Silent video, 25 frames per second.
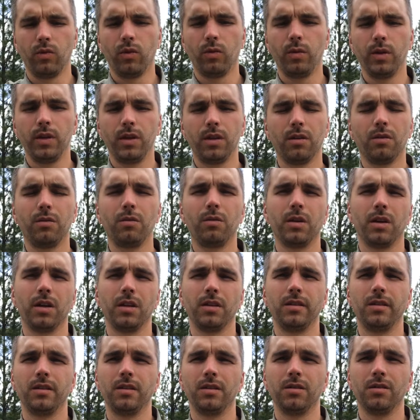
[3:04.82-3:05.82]
we don't want to
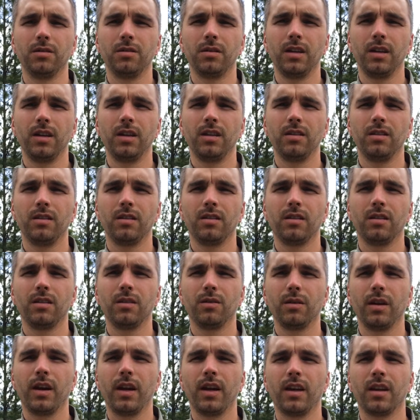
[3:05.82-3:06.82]
do is
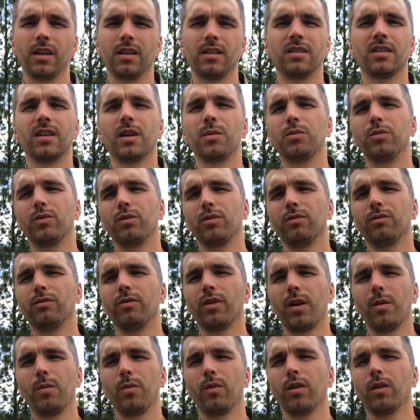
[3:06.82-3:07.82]
create a conceptual
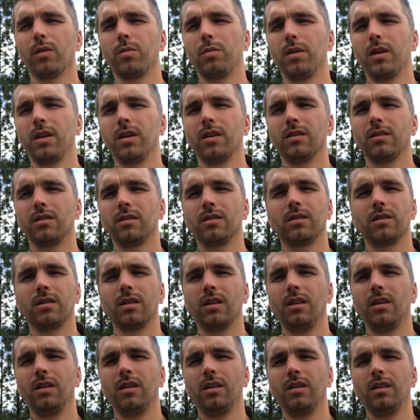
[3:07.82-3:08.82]
framework, because
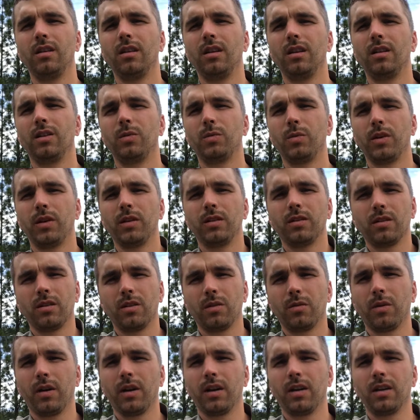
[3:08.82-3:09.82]
experiencing
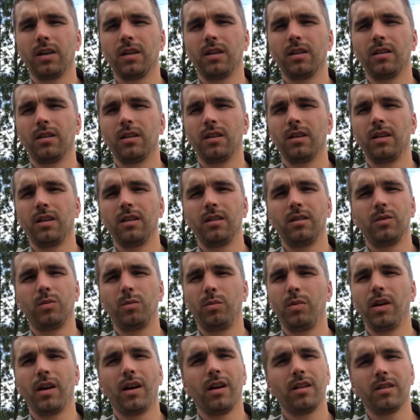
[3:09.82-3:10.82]
awakening is
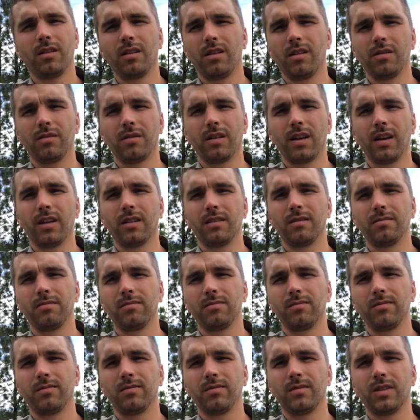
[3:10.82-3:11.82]
beyond all of that.
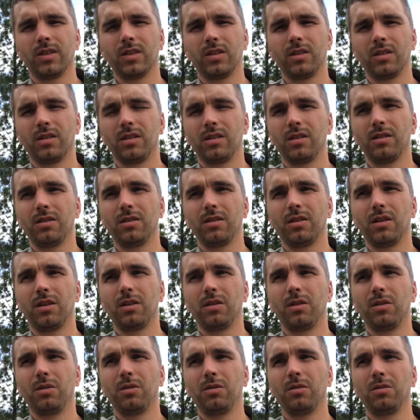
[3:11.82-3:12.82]
There's
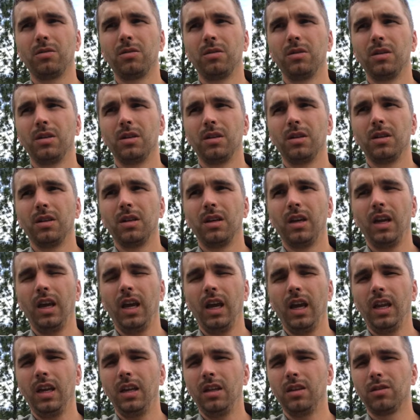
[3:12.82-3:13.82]
no
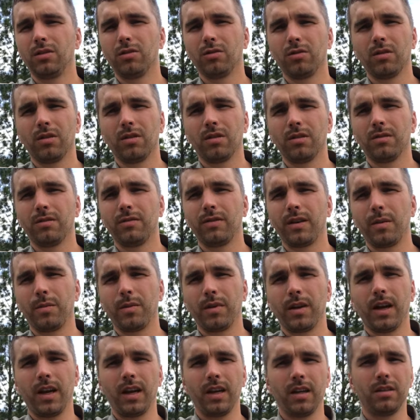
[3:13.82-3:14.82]
any sort of
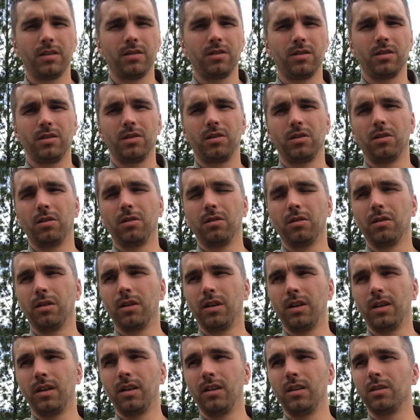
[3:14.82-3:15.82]
fabricated
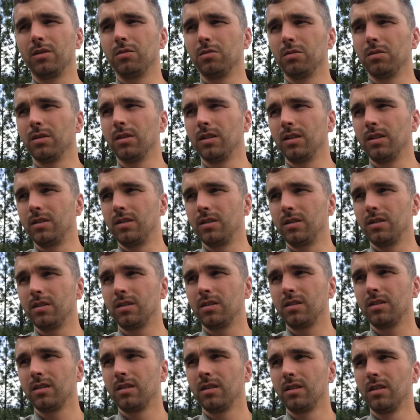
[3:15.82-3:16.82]
stories,
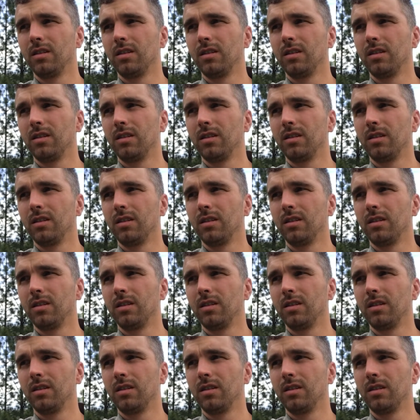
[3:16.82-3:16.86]
religious